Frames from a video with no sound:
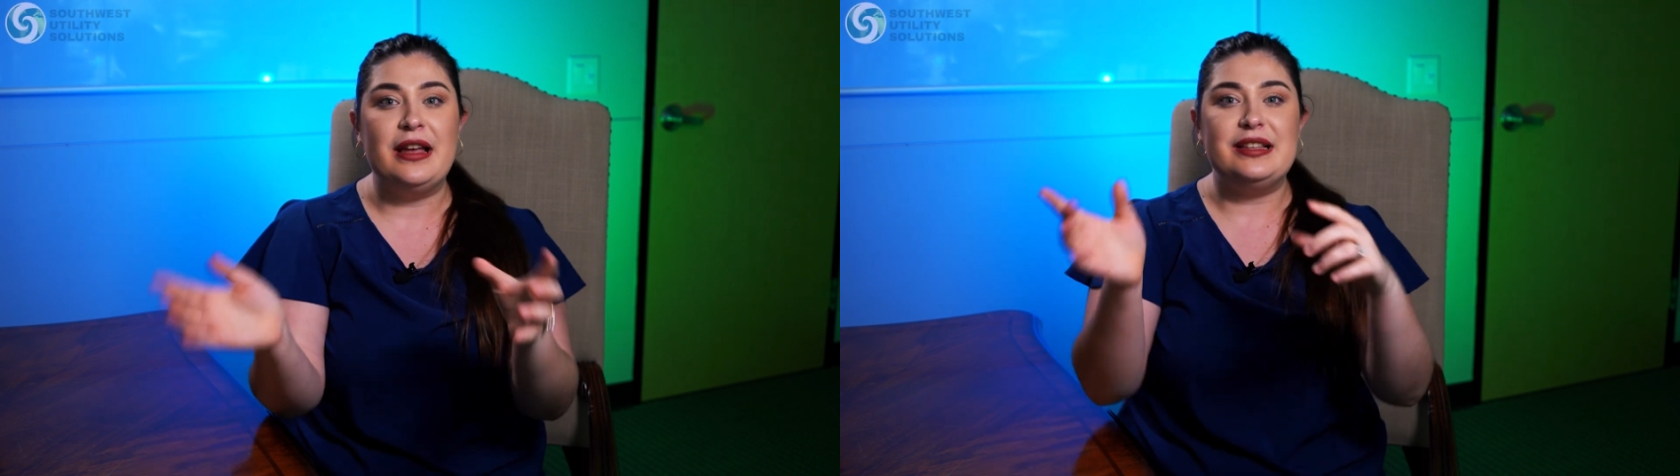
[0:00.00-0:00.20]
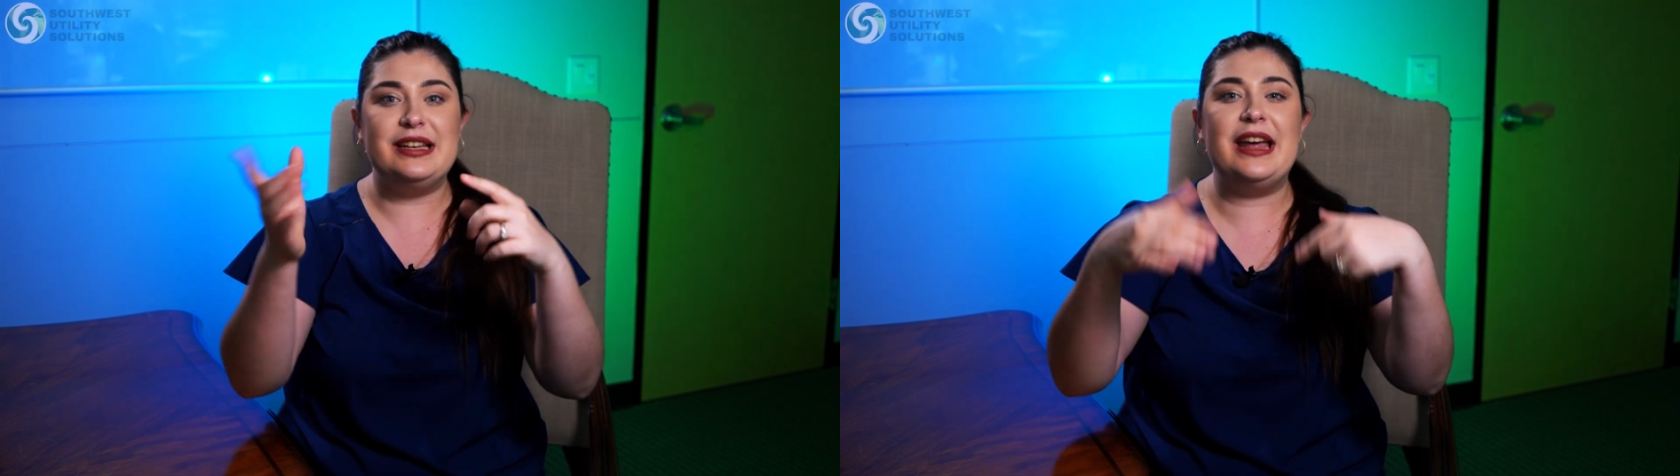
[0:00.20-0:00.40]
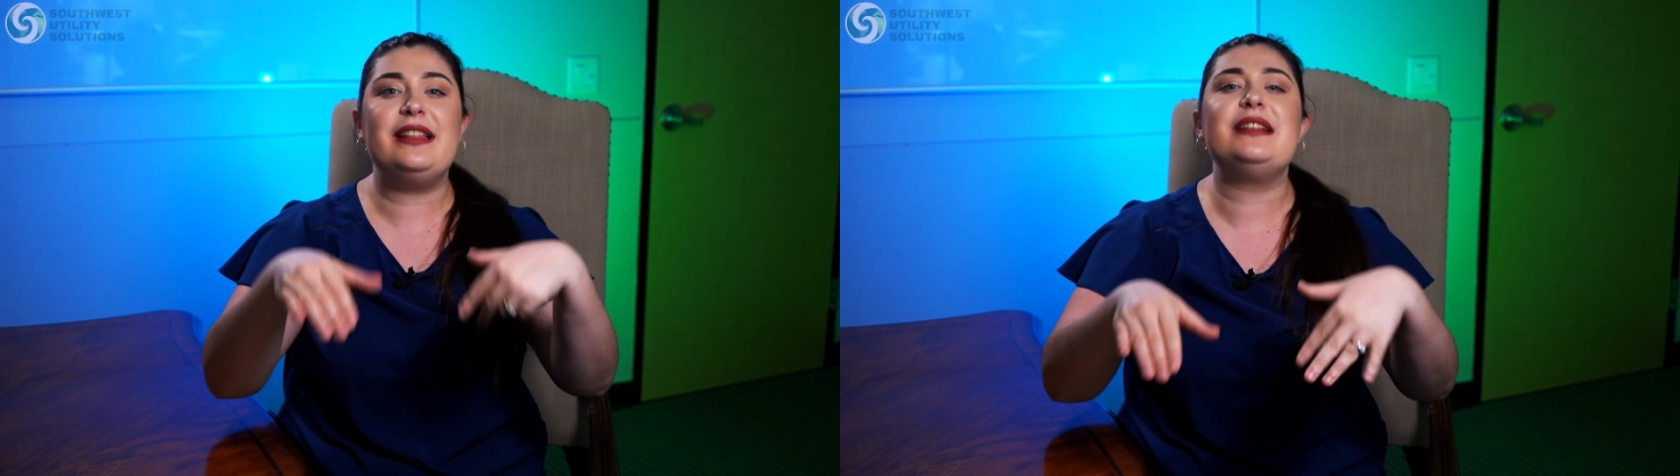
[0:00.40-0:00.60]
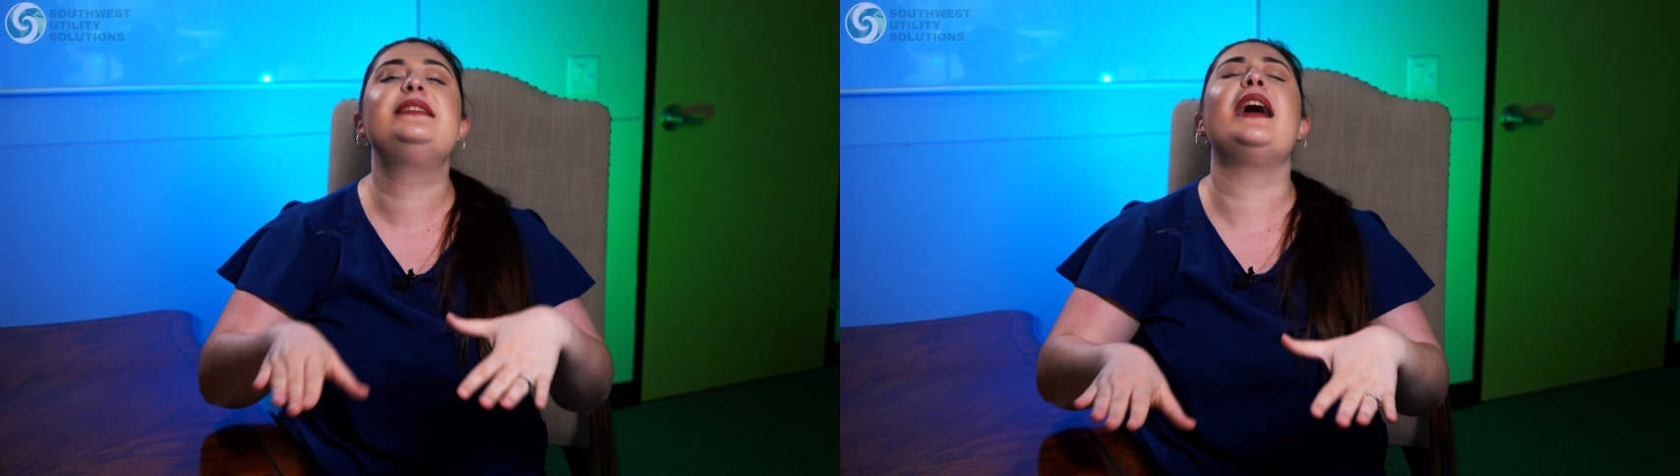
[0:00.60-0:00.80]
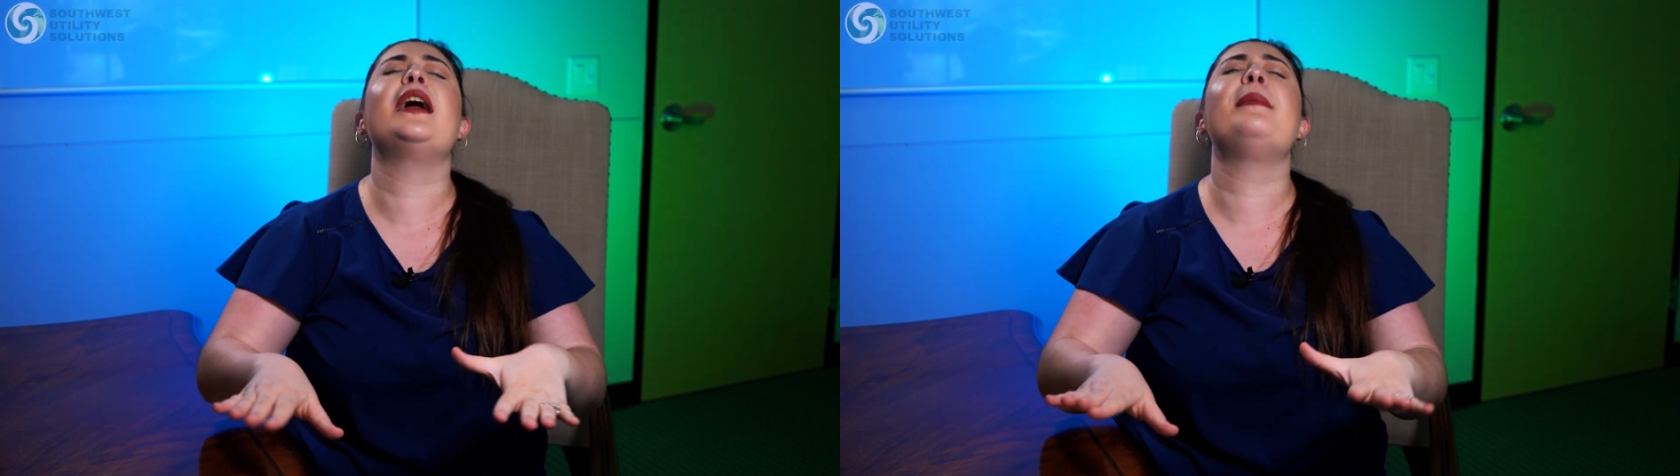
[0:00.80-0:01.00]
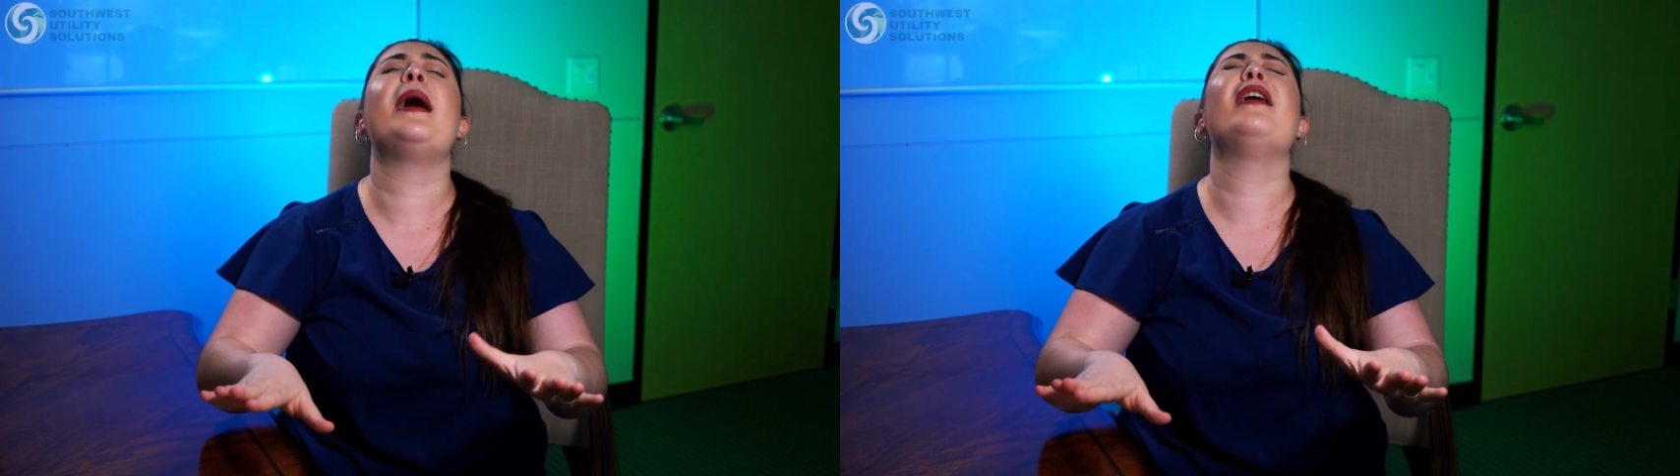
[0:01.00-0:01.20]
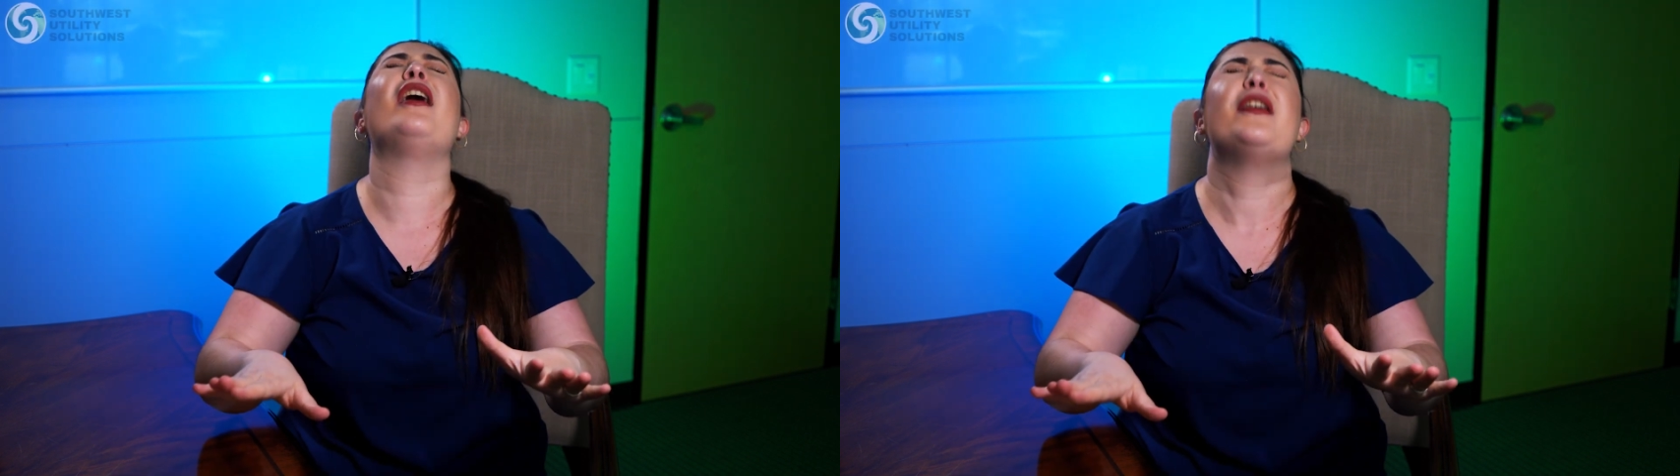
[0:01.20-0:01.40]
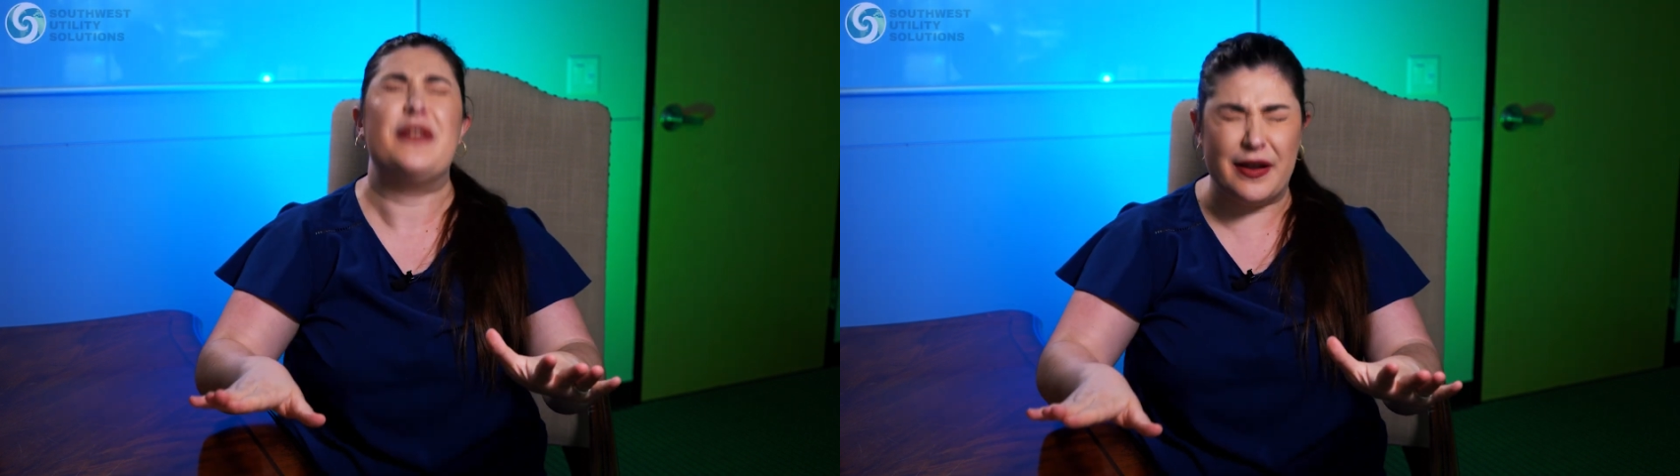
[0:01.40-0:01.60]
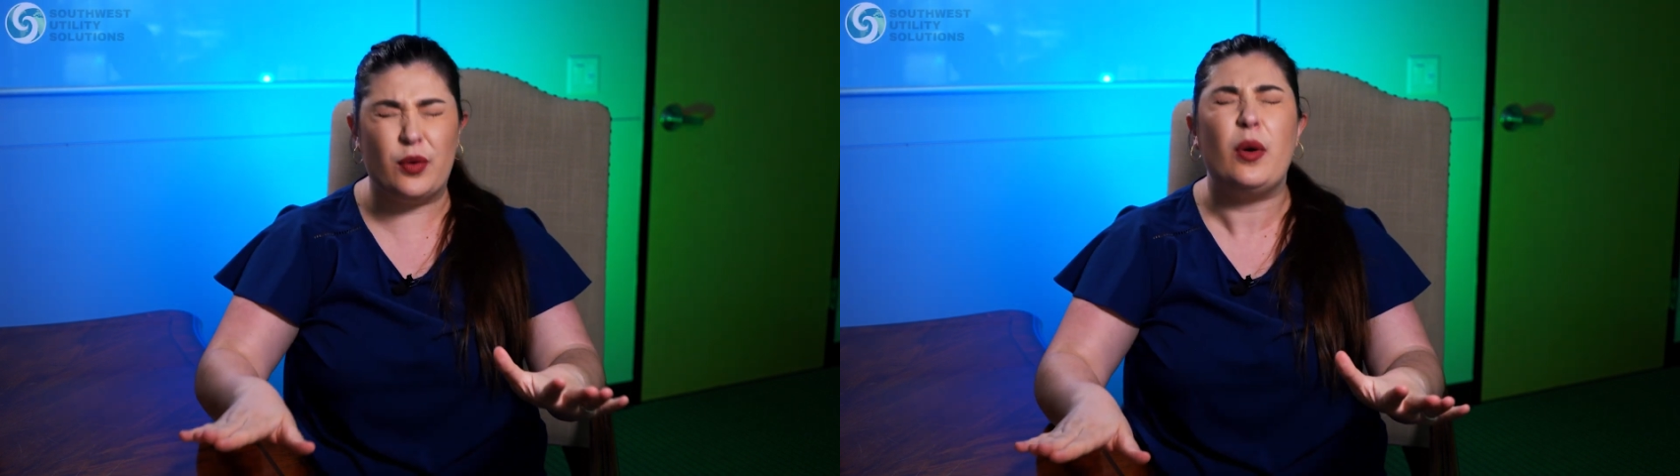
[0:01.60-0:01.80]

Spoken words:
Today, let's talk about our favorite